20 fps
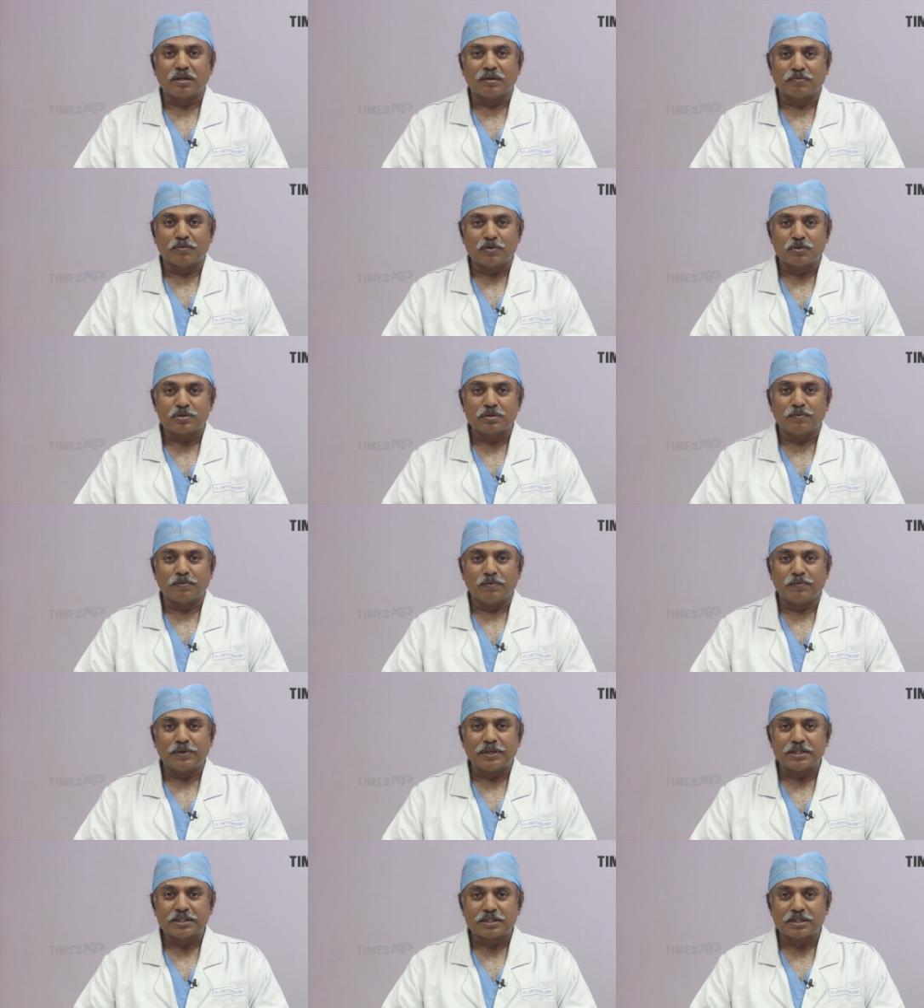of course, we will
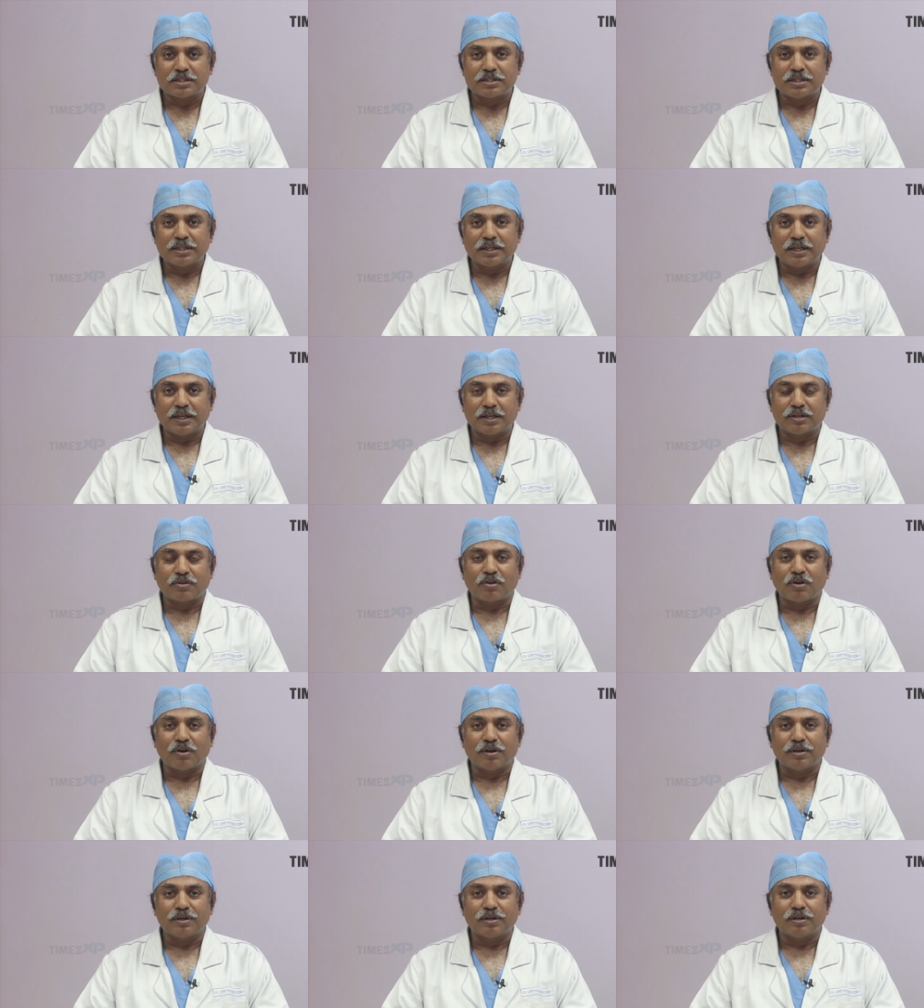be discussing later
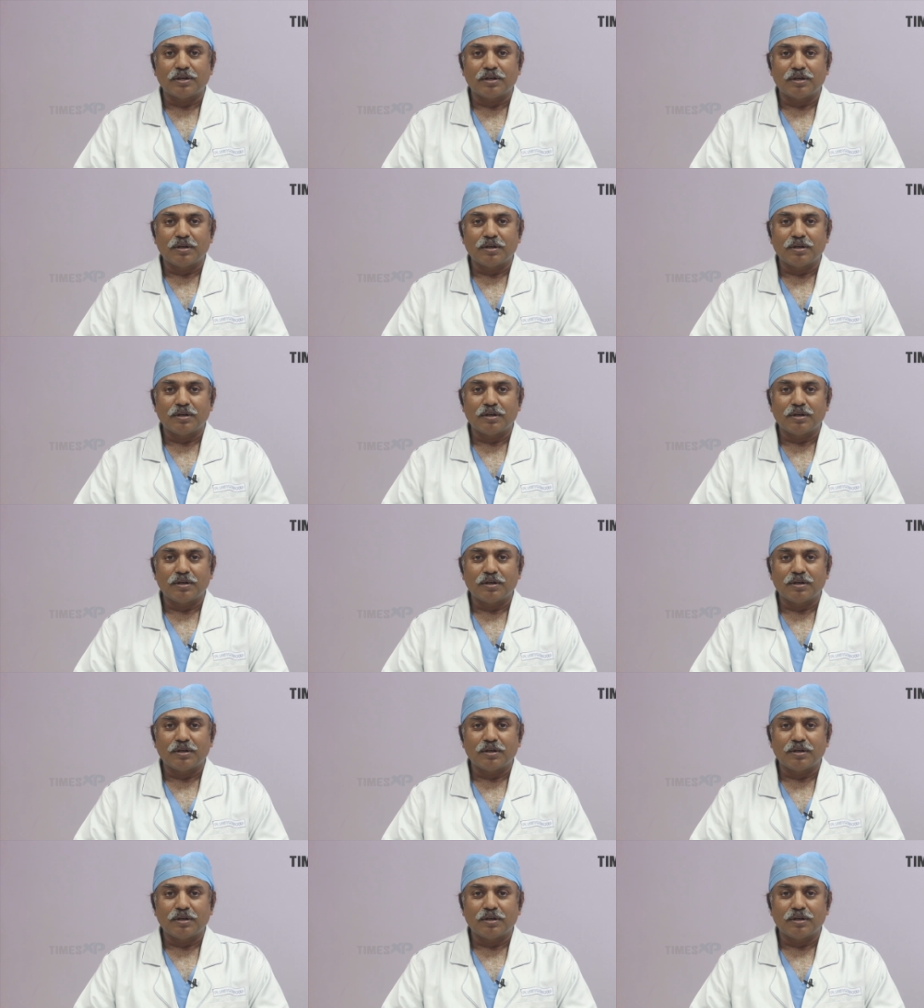on,